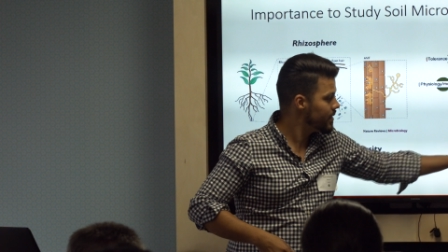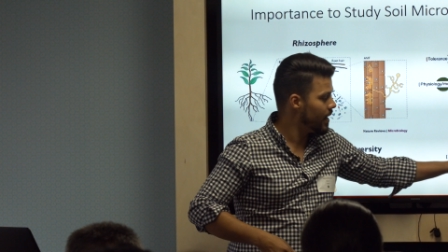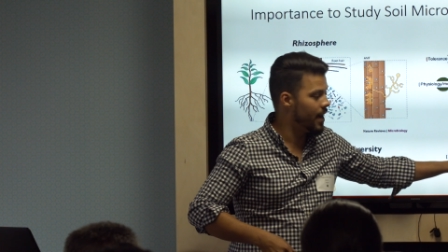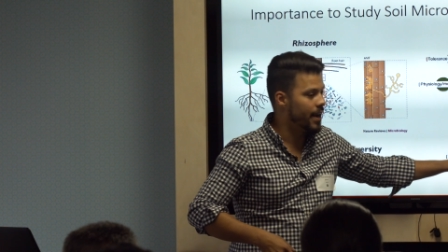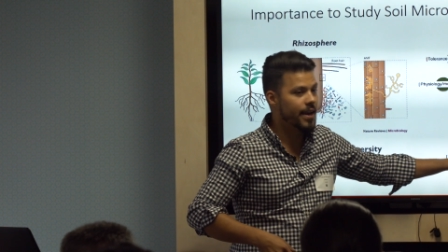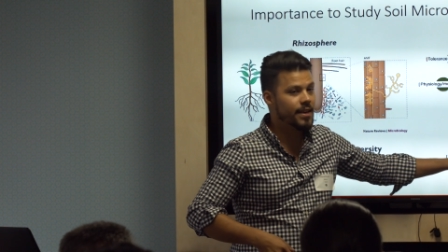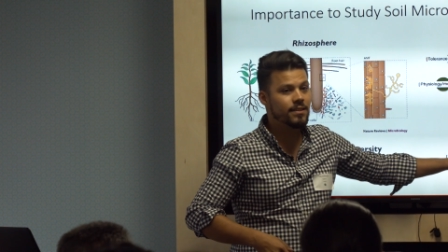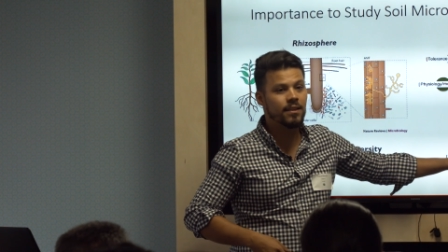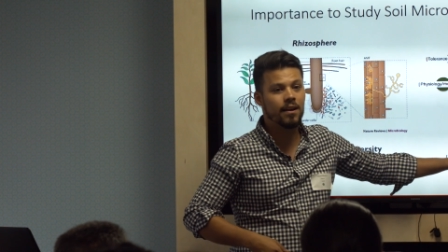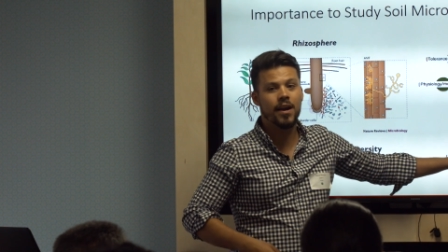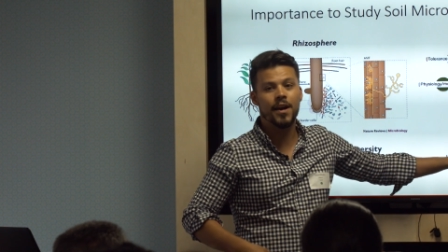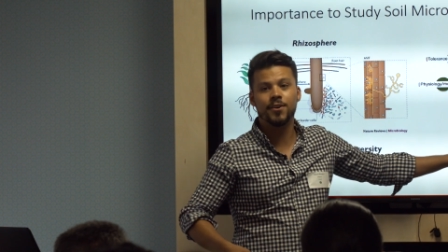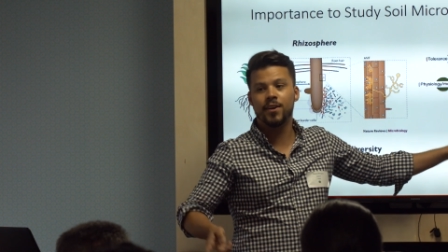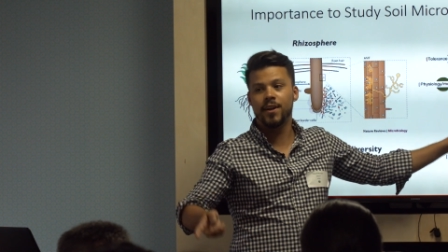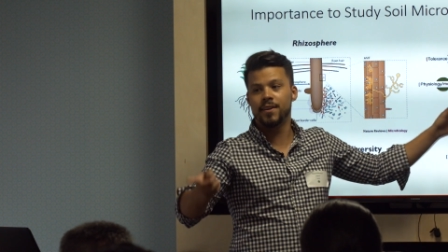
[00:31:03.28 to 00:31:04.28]
guys
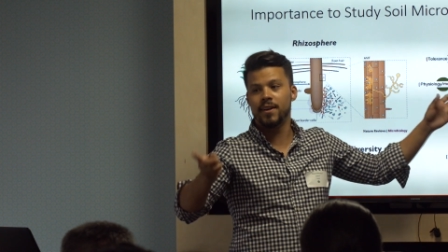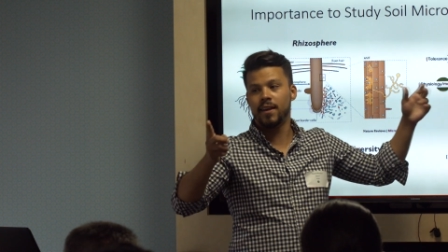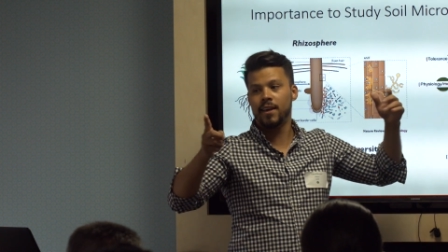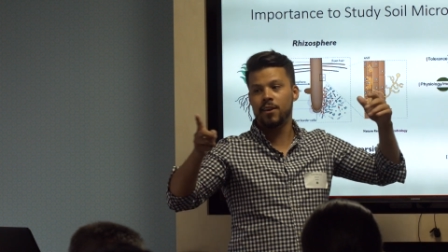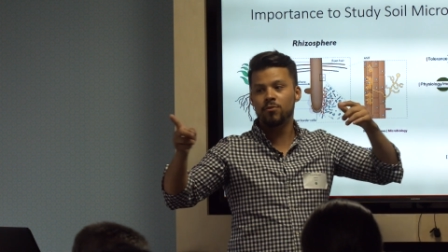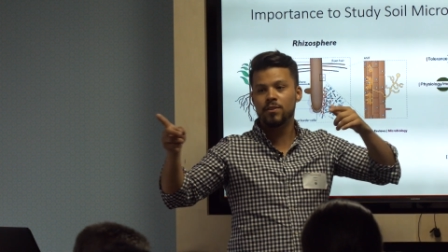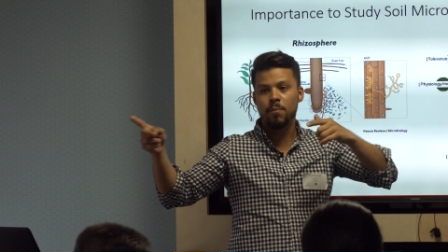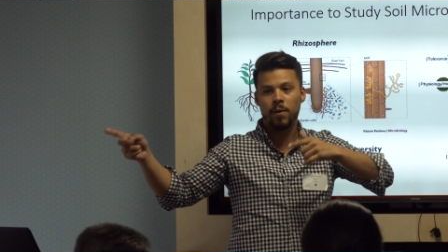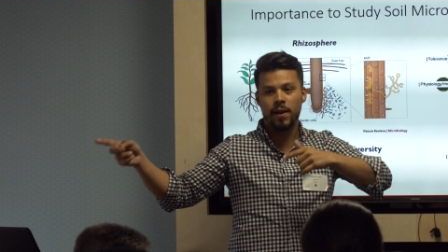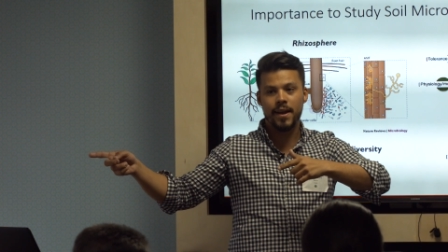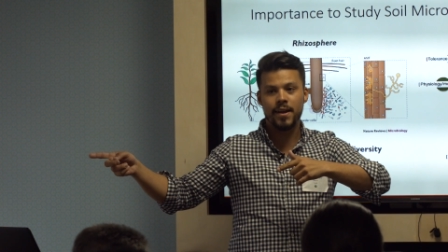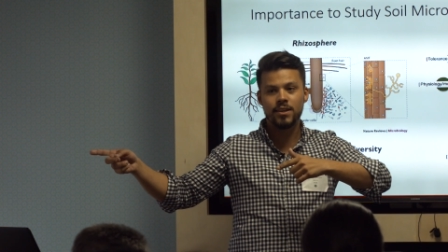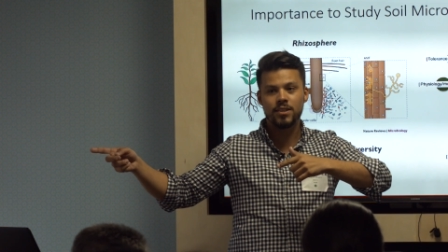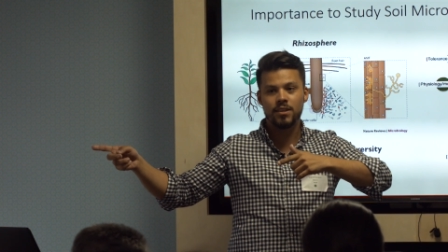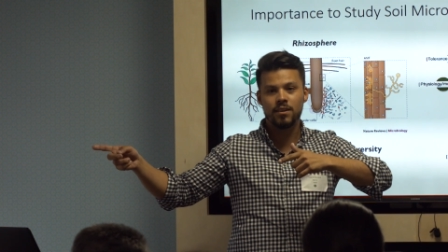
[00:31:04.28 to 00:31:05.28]
are not going to kill the
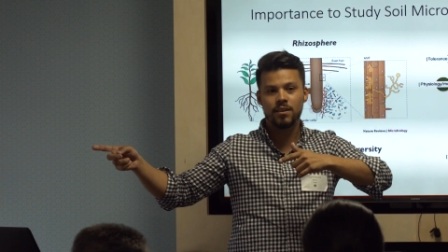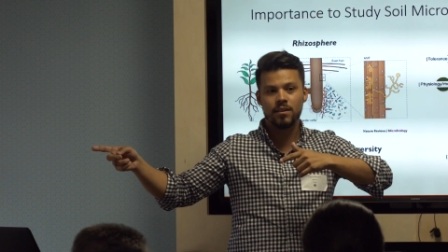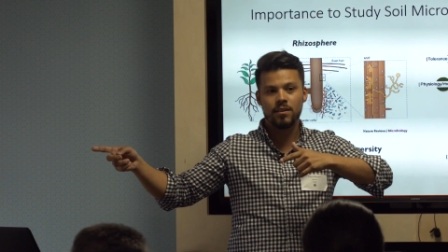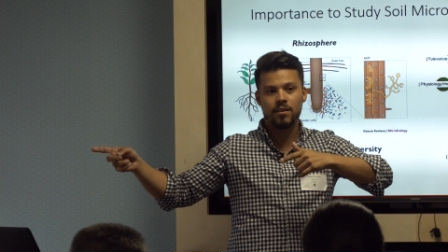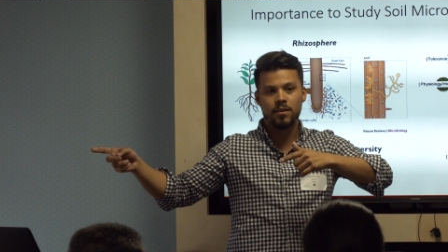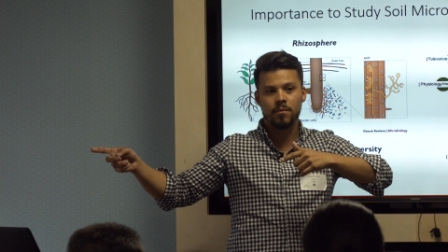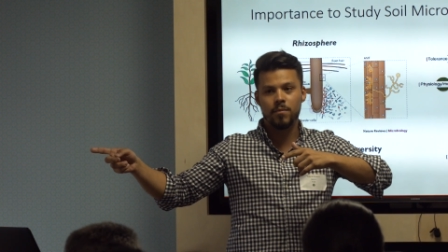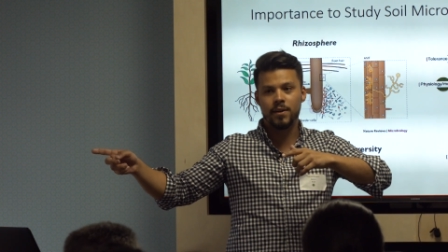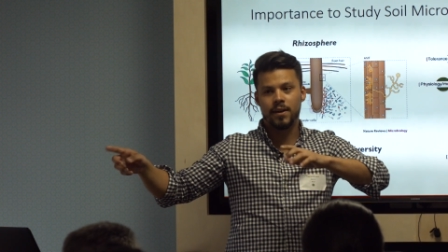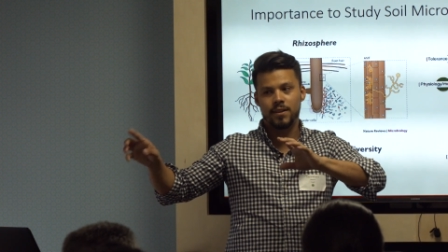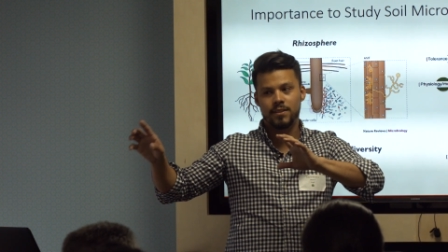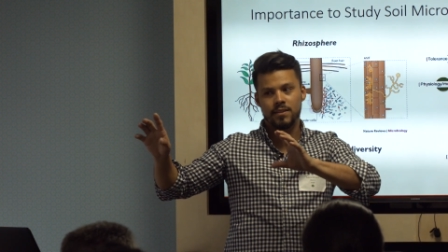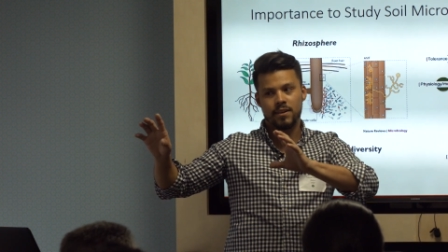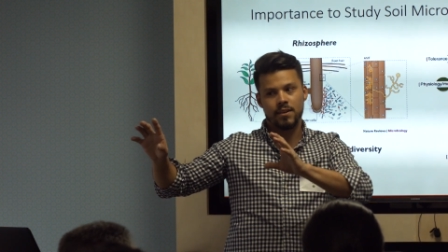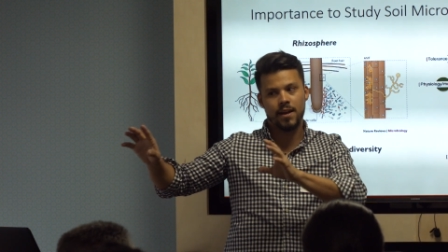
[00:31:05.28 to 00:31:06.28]
plant
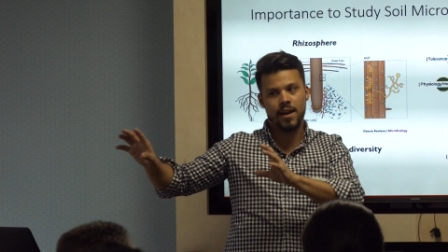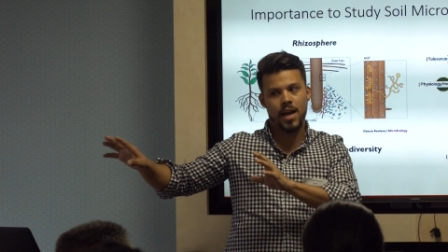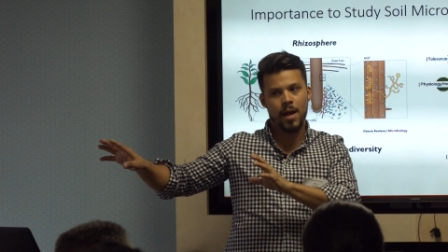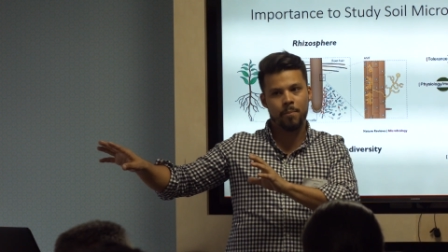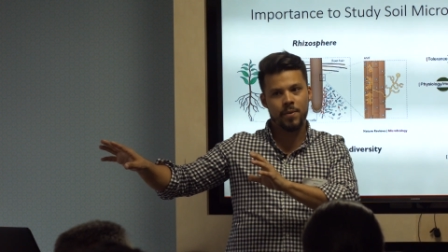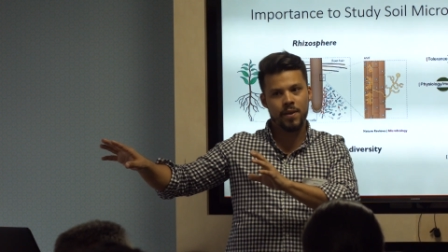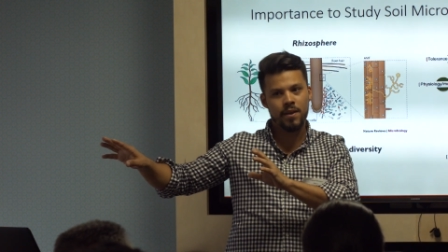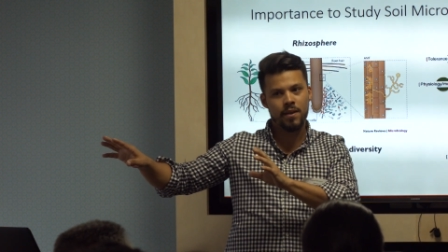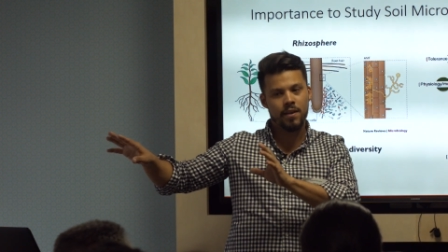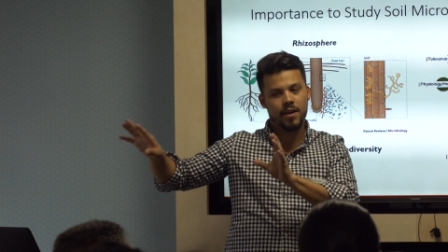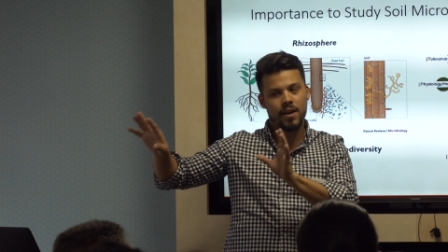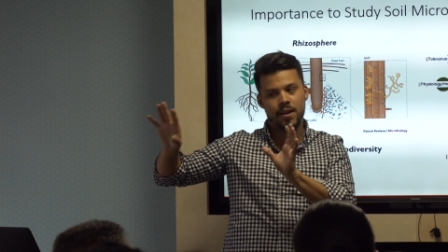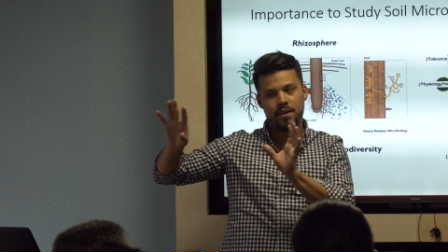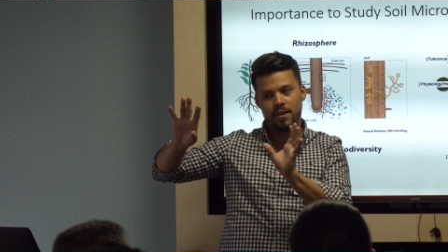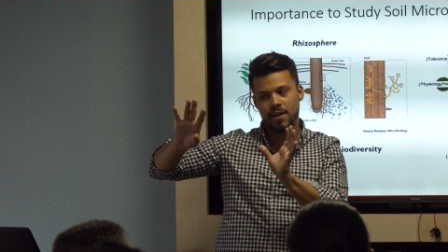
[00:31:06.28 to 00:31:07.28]
because they are happy
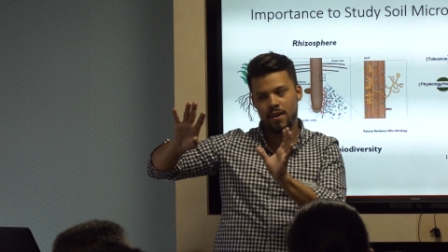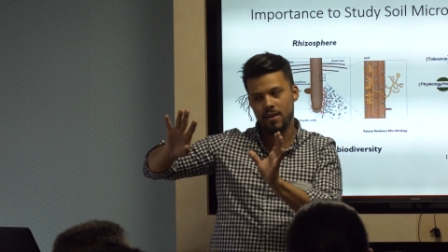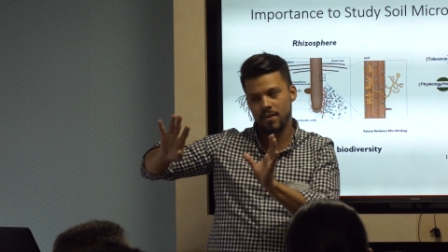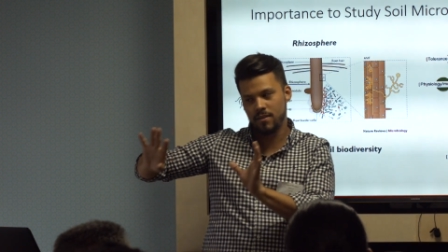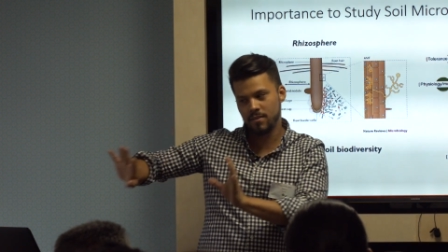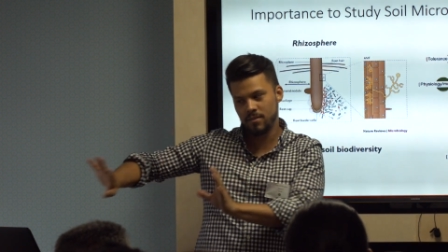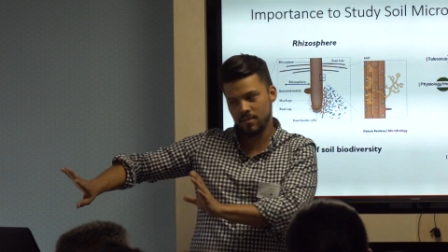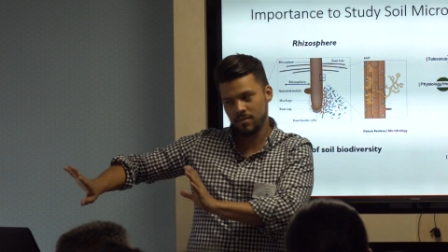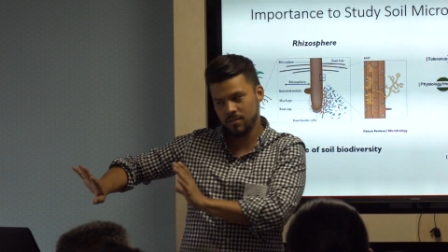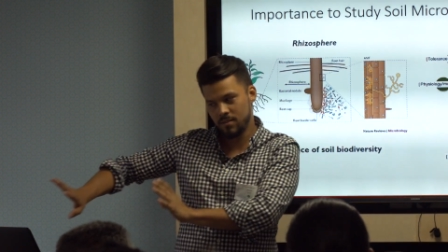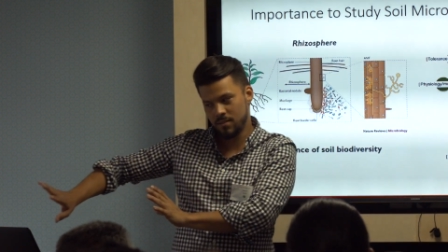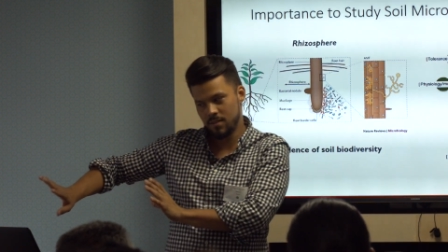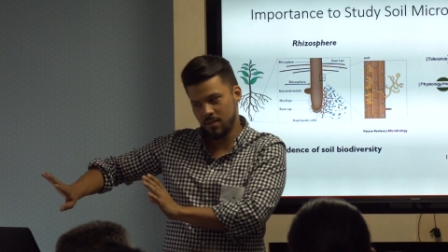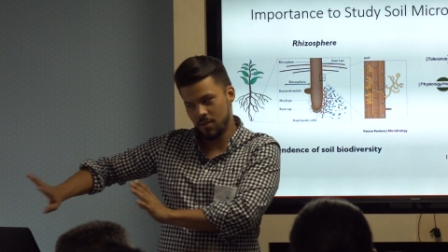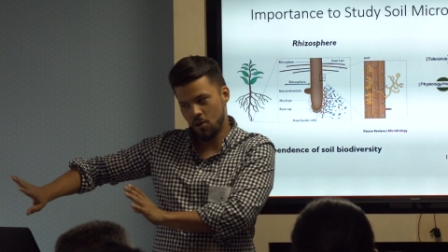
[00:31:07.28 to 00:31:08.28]
and they are
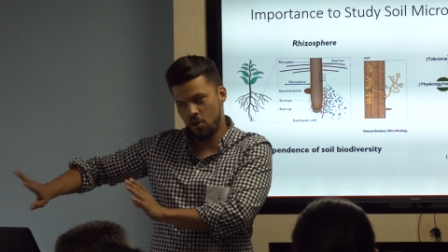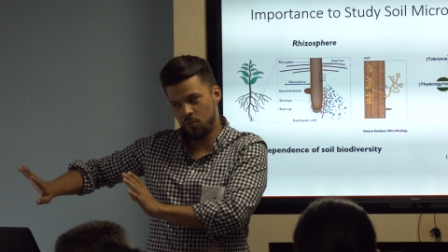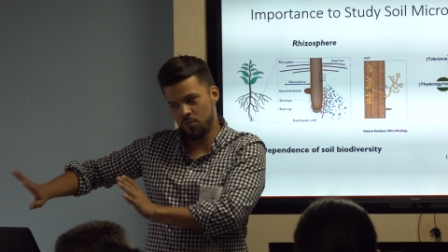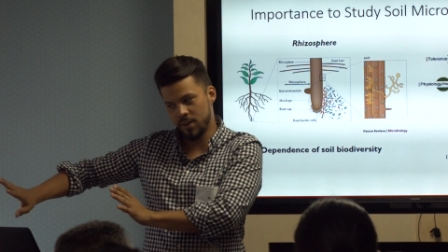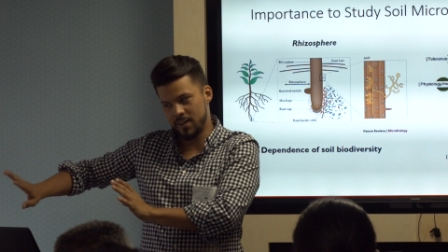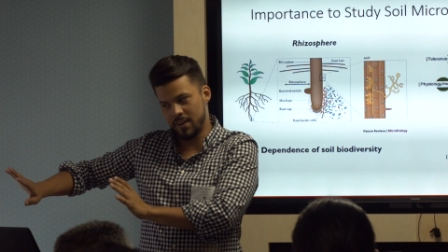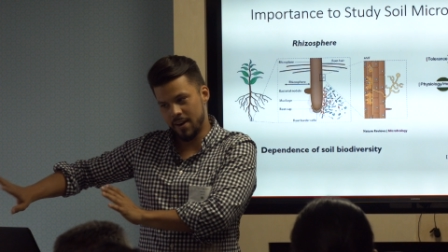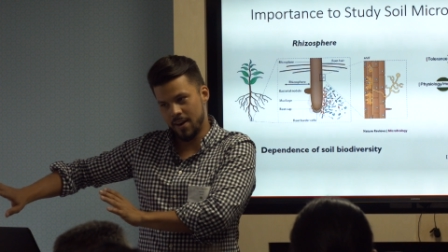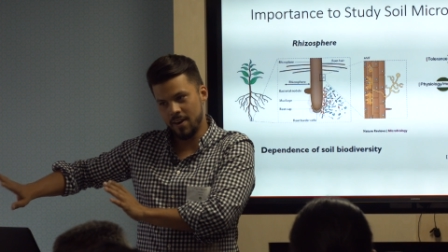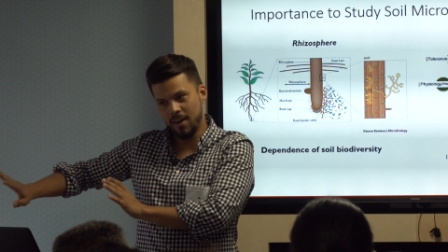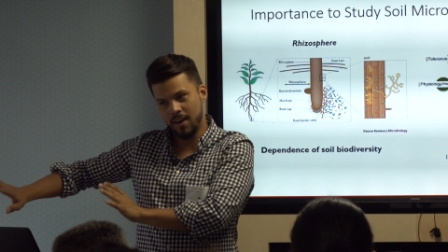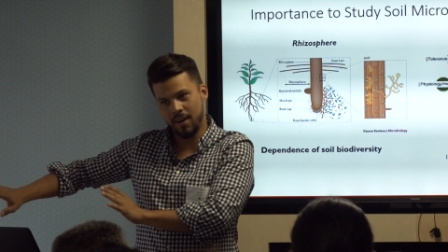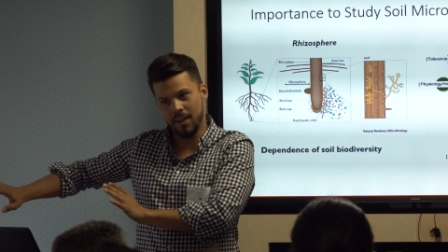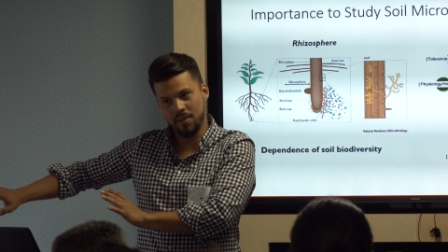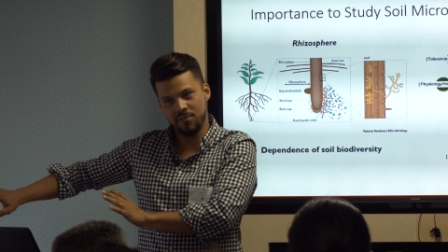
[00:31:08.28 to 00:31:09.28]
over there
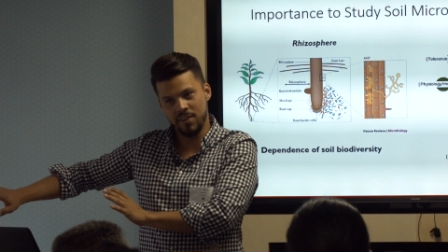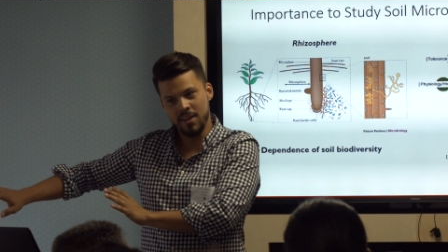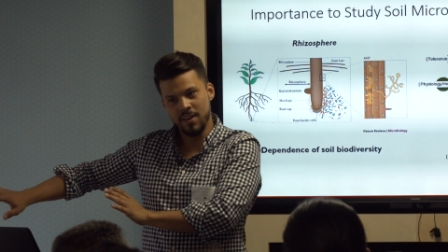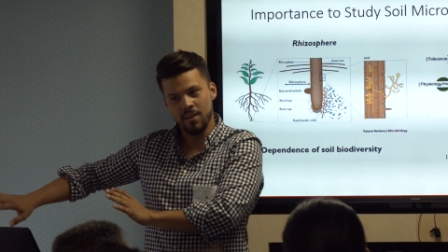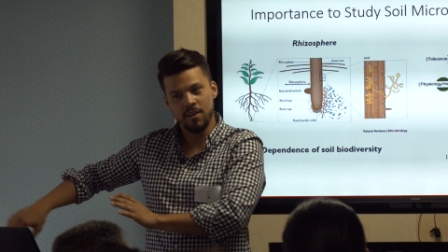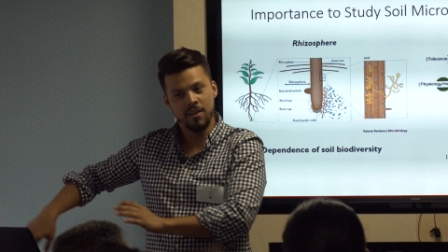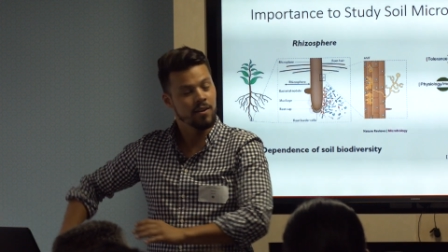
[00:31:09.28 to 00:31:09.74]
living,